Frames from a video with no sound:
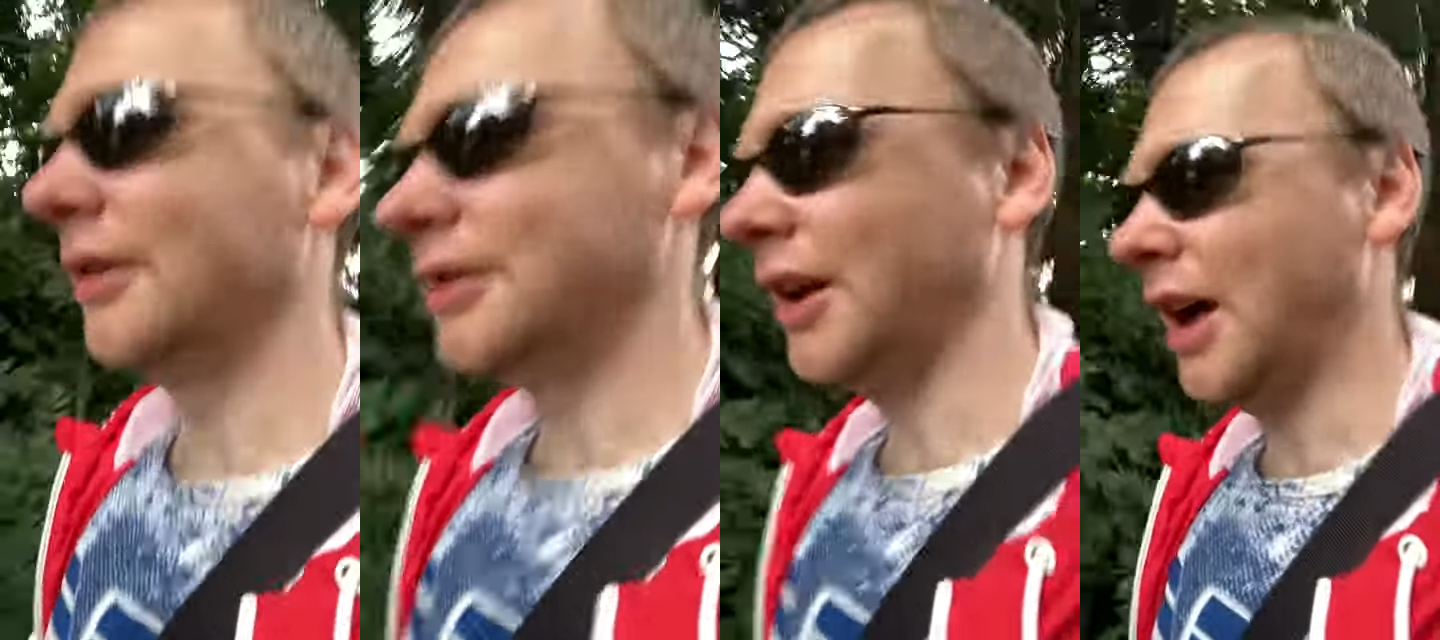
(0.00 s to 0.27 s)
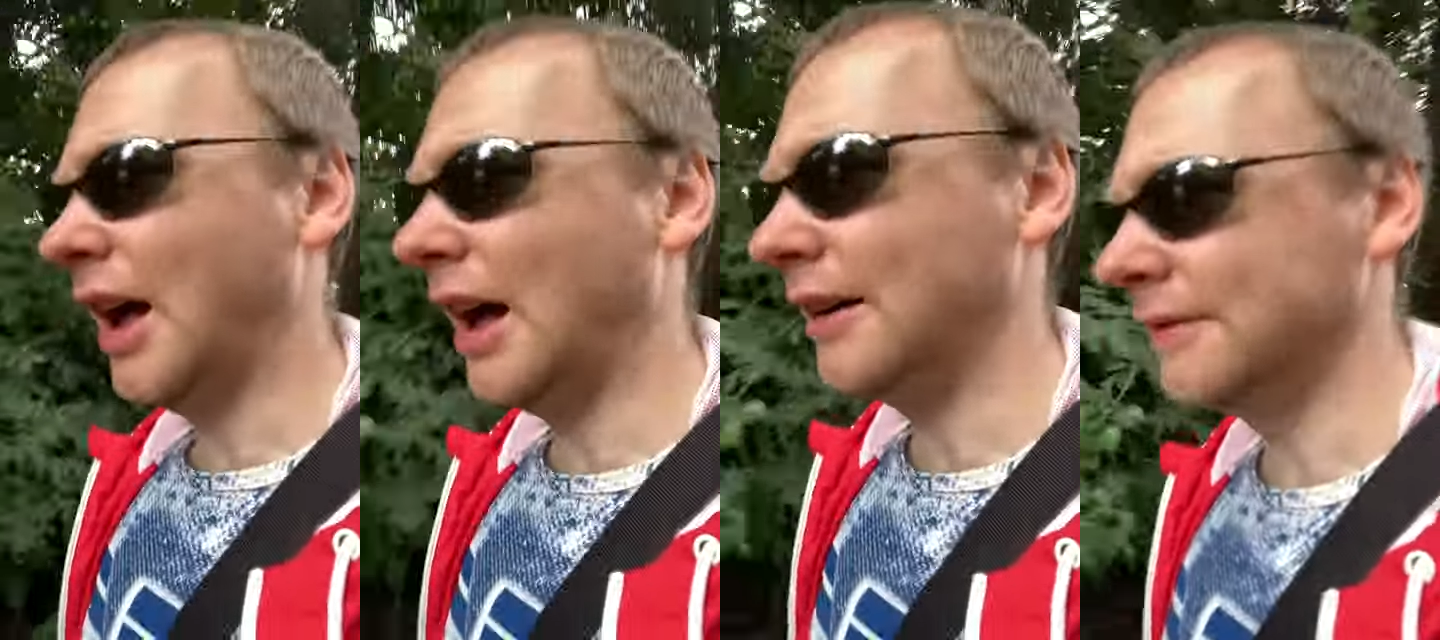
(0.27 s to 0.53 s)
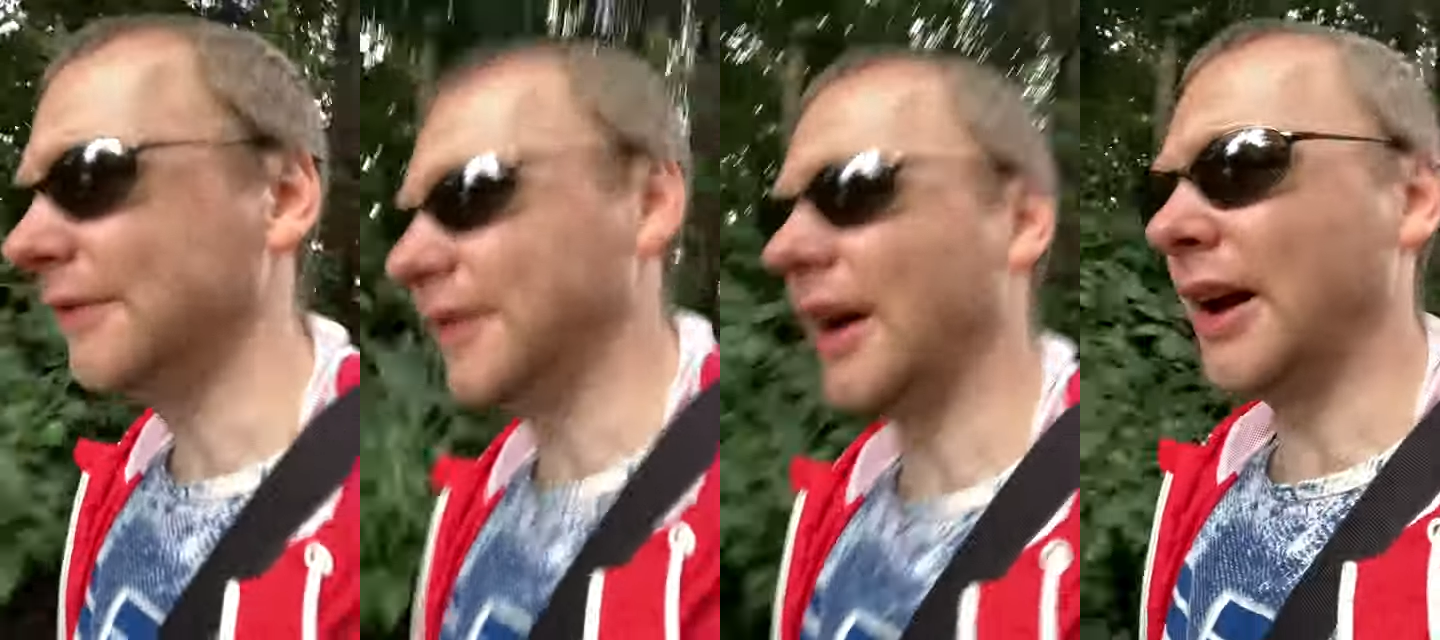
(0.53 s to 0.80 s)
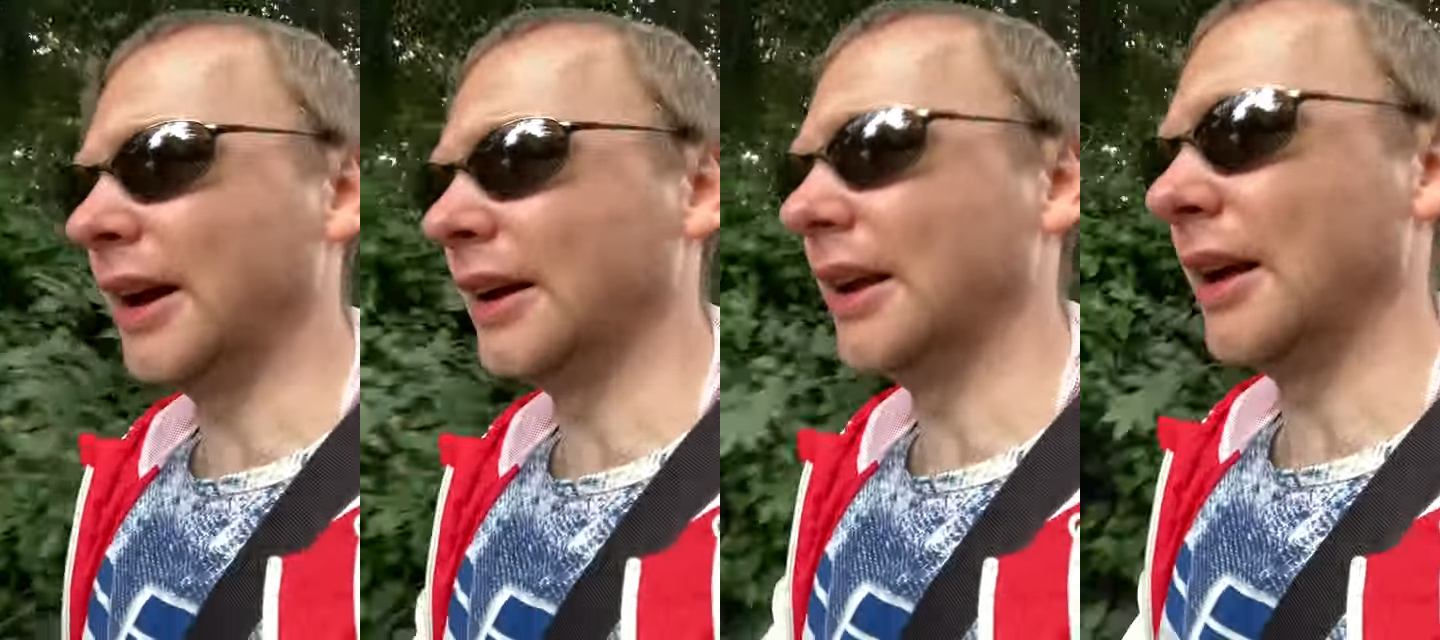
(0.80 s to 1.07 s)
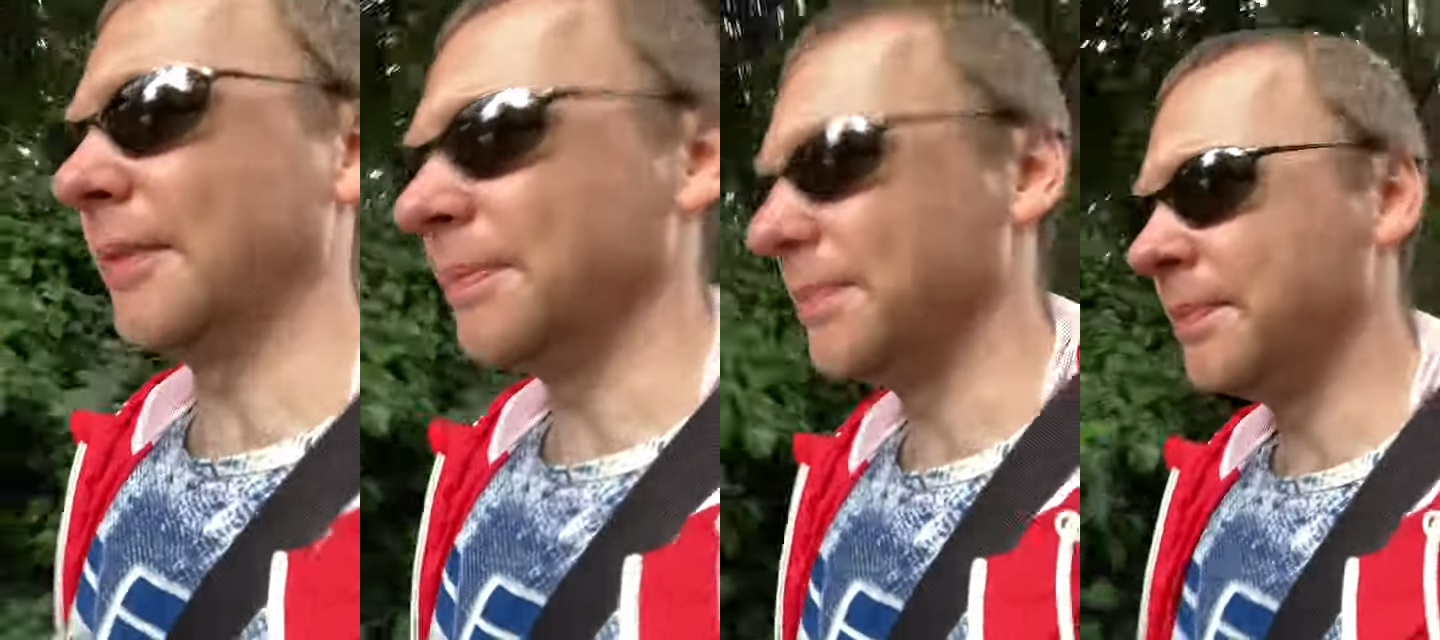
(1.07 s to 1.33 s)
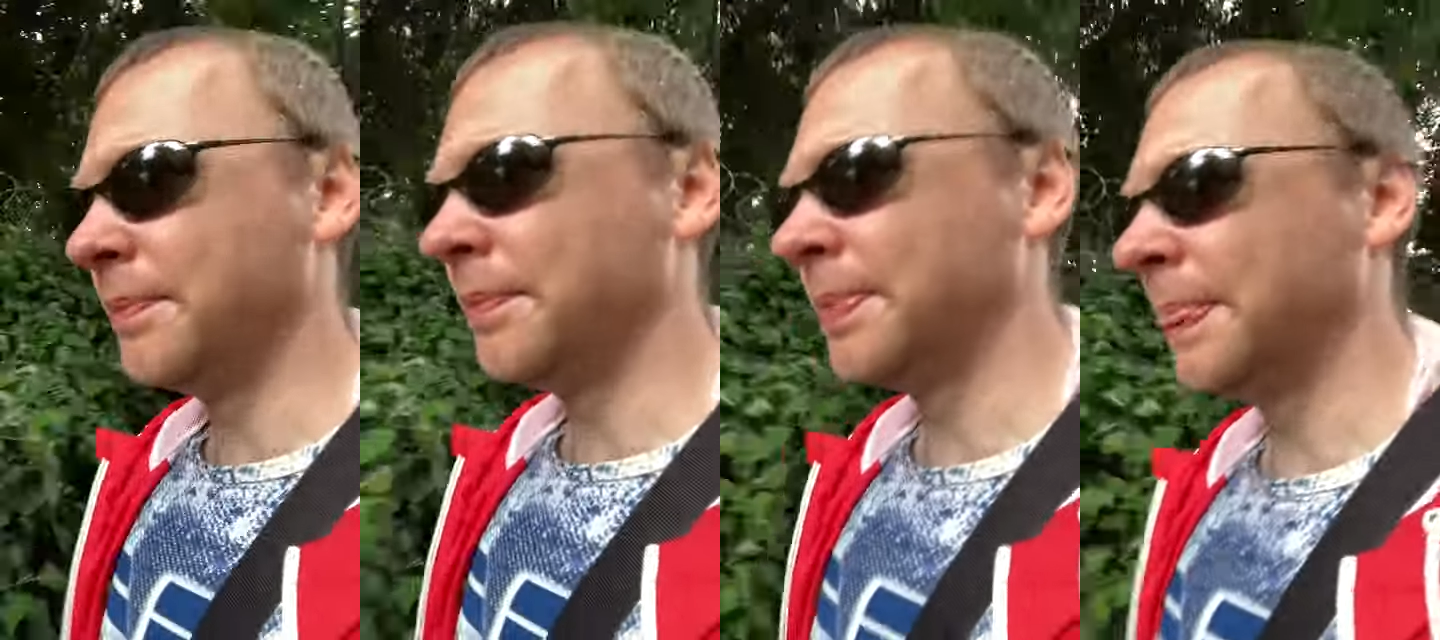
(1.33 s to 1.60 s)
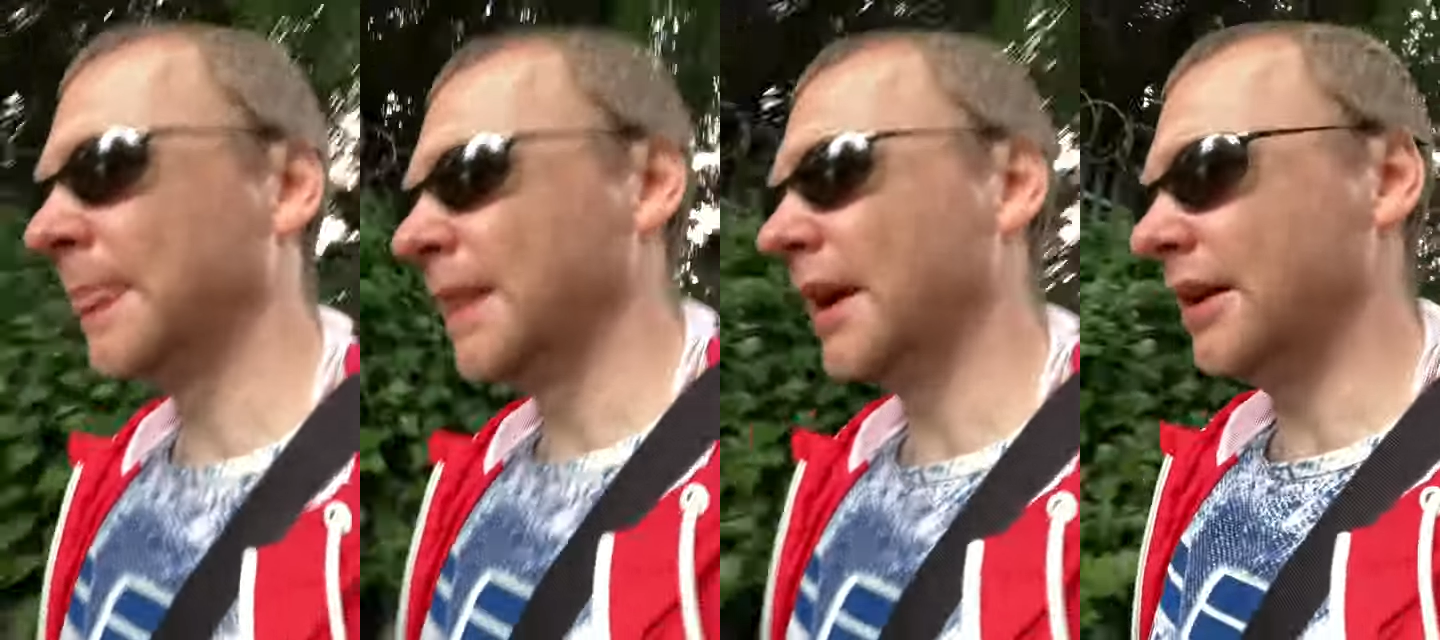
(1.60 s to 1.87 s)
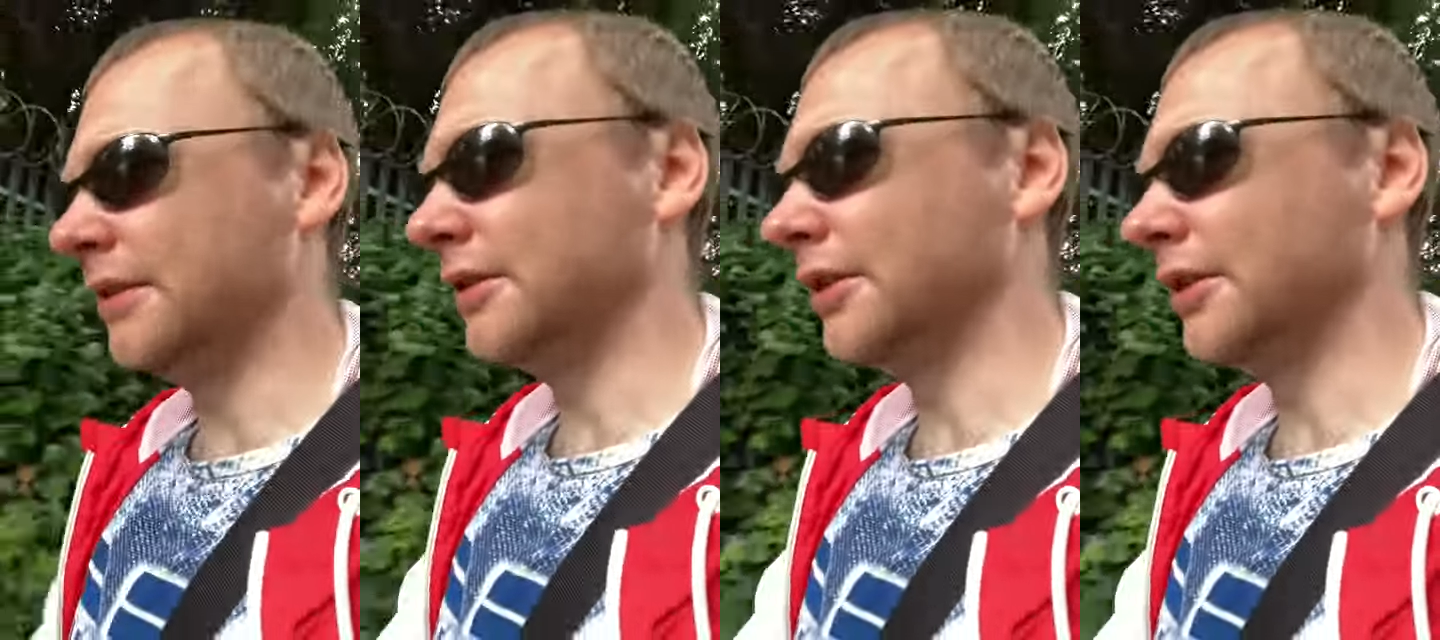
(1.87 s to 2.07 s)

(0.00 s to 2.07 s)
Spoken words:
have that again in